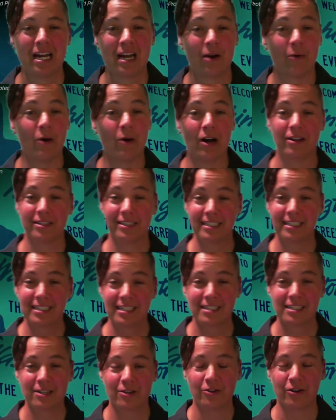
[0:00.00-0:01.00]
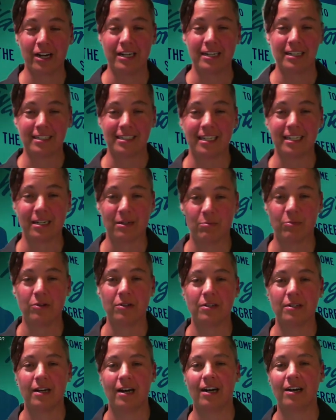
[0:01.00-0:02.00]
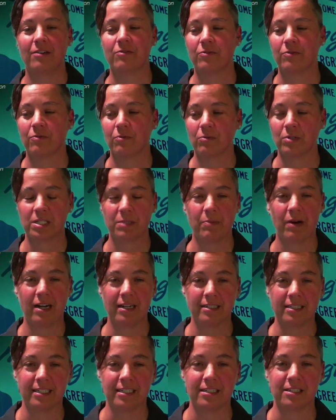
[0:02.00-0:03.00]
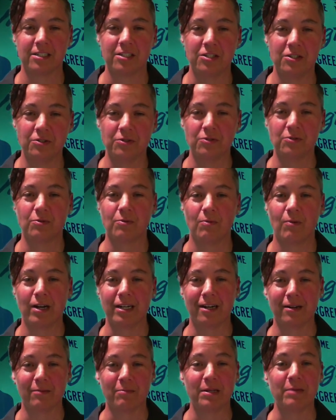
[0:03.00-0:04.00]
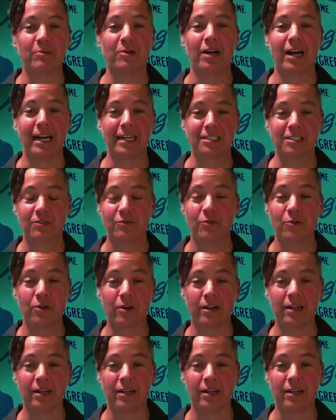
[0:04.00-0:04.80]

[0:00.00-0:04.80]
Well, this is a great example of responding to what young people ask for.